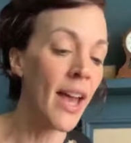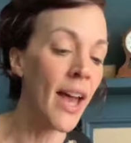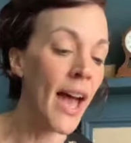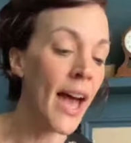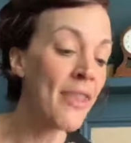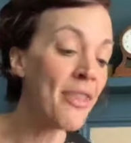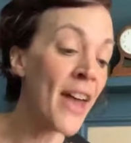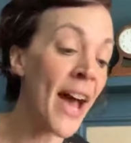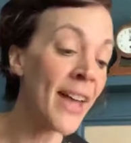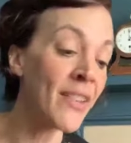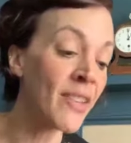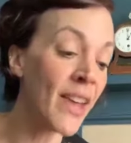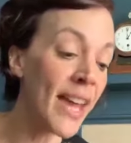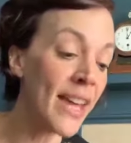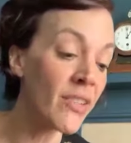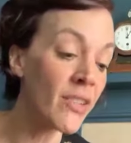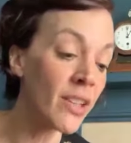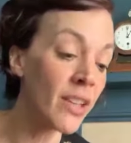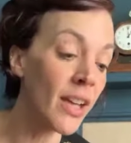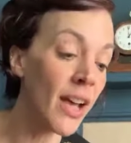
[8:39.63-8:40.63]
At that
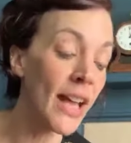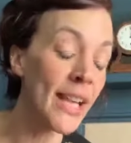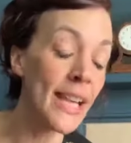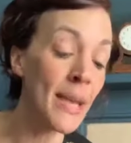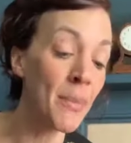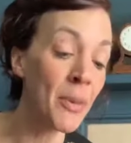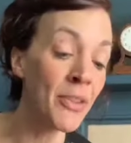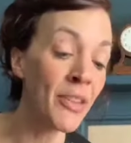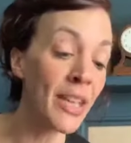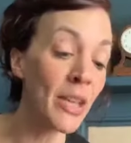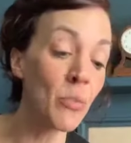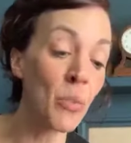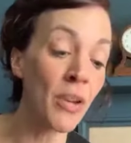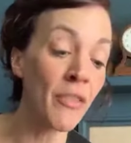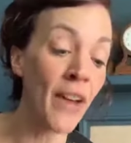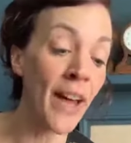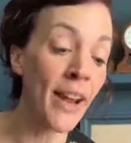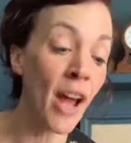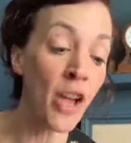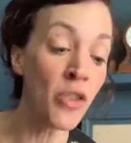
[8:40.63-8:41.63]
date, a libertine would
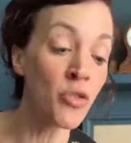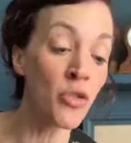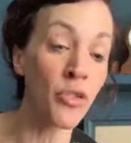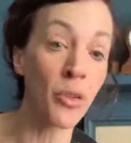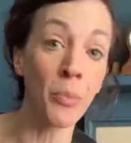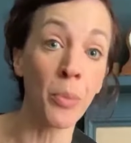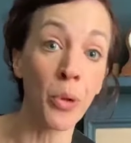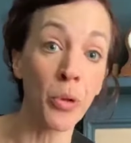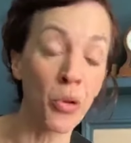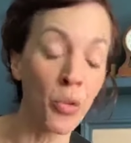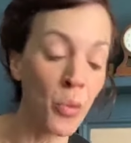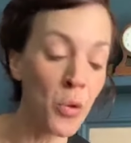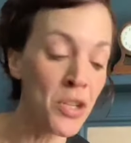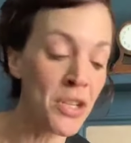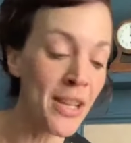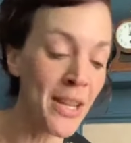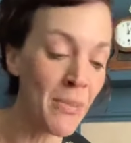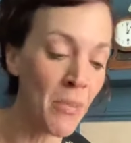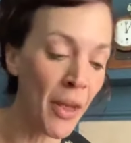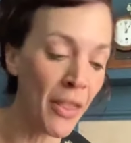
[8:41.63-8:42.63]
have had hundreds of boots,
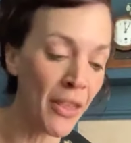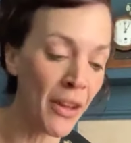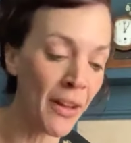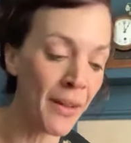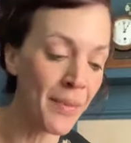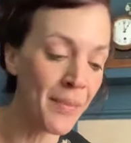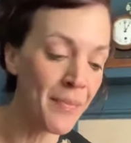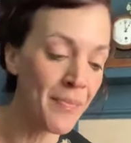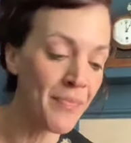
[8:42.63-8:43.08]
wouldn't he, Mother?"